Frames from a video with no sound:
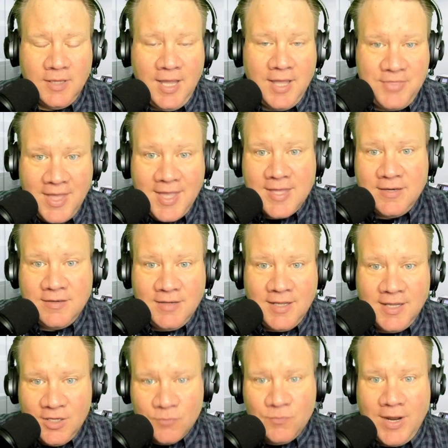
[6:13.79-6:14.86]
And then
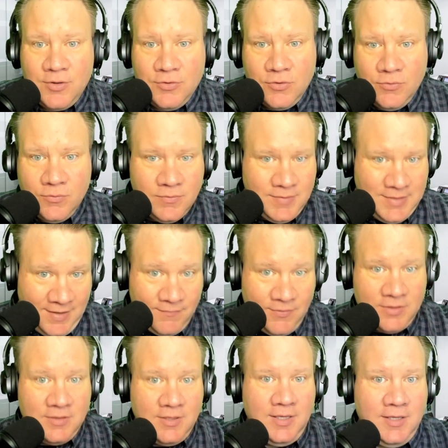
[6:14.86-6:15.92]
it can route you
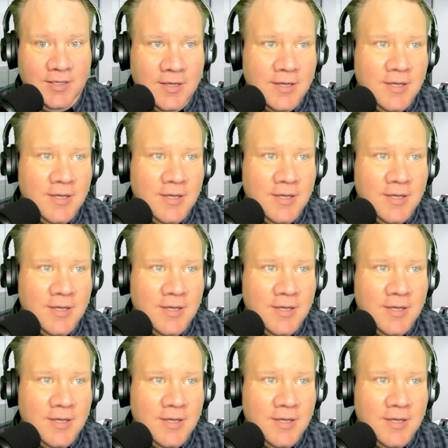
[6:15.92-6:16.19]
given the